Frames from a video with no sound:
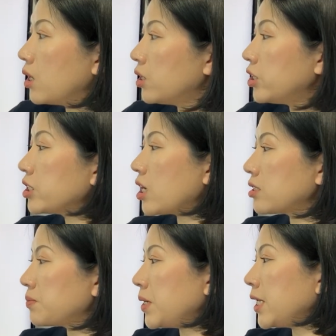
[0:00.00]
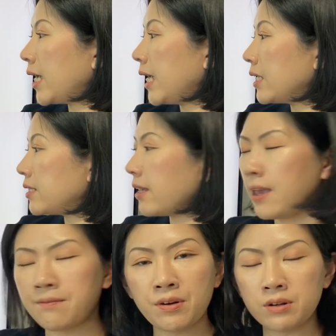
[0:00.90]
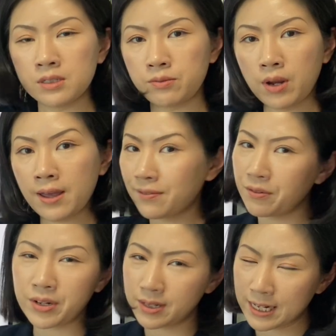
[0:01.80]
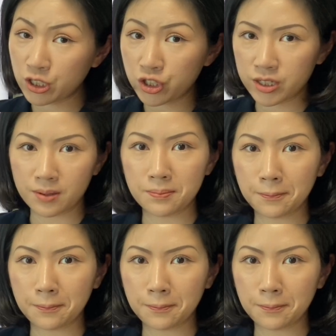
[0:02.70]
Who does mediate every relationship?